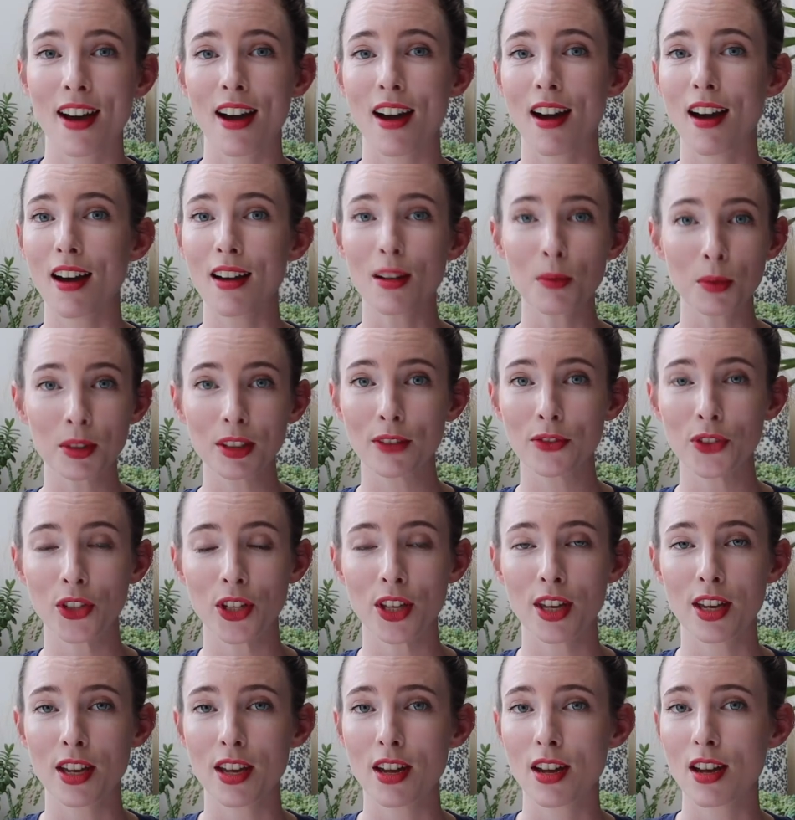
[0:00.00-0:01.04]
I would love to
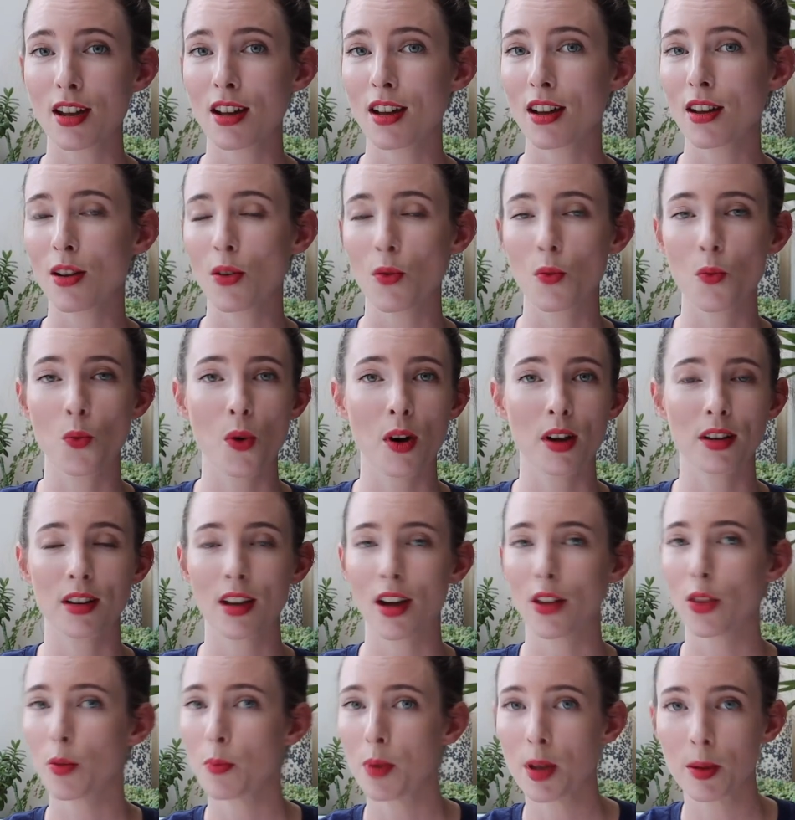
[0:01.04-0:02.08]
hear what
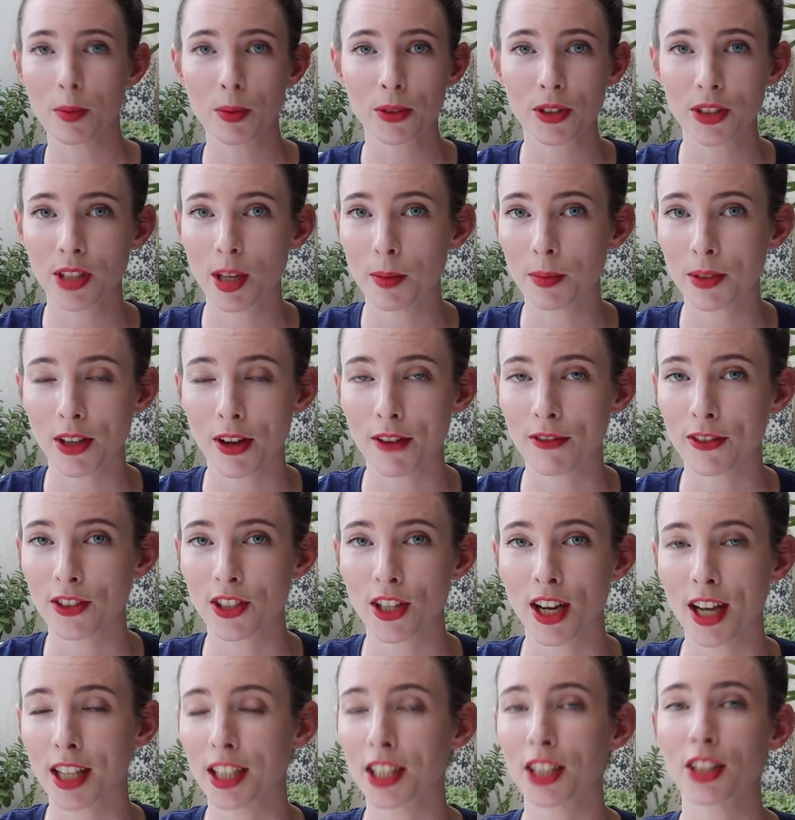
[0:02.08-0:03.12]
other people's tips are for
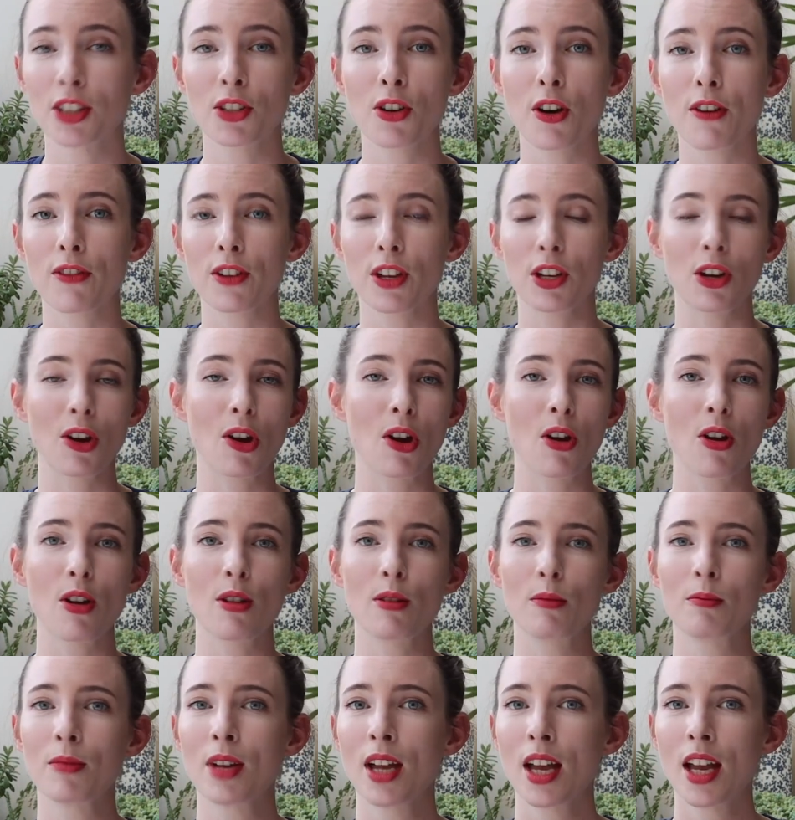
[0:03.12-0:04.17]
dialing in coffee at
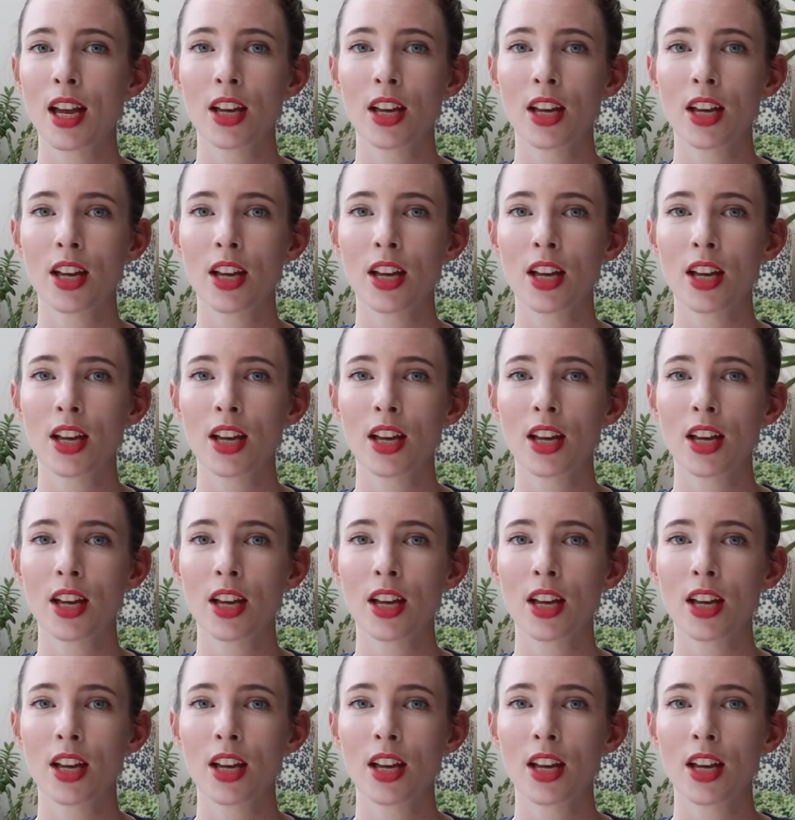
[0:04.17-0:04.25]
home.